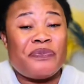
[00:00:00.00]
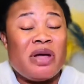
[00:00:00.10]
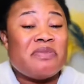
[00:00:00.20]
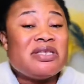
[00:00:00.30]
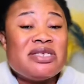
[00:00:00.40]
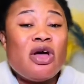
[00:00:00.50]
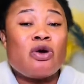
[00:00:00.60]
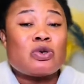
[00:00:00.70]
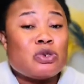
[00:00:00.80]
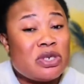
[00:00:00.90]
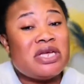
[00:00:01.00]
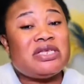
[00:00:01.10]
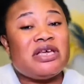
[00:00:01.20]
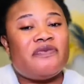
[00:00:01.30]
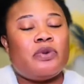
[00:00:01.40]
mitiye onunsuni
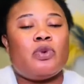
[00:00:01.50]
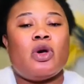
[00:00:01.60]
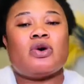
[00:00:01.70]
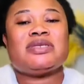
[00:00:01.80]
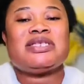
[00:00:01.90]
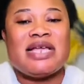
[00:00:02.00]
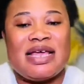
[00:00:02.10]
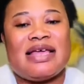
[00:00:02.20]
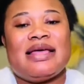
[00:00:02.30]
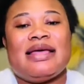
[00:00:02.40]
interview we or say,